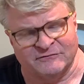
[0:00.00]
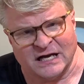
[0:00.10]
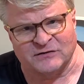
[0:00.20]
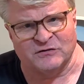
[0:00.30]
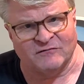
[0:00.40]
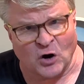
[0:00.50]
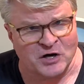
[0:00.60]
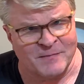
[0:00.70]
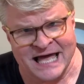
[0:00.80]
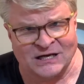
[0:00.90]
In fact, if you have
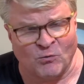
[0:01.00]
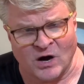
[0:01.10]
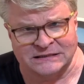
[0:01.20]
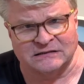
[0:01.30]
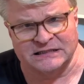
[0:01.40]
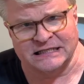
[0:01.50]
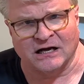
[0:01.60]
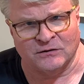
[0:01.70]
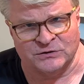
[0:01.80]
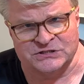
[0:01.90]
automatic wand cleaning
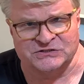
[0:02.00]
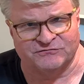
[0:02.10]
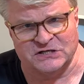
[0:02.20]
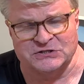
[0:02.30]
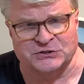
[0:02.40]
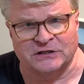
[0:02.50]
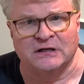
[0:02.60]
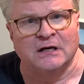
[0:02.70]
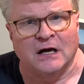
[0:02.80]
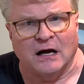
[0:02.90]
on, which is a feature,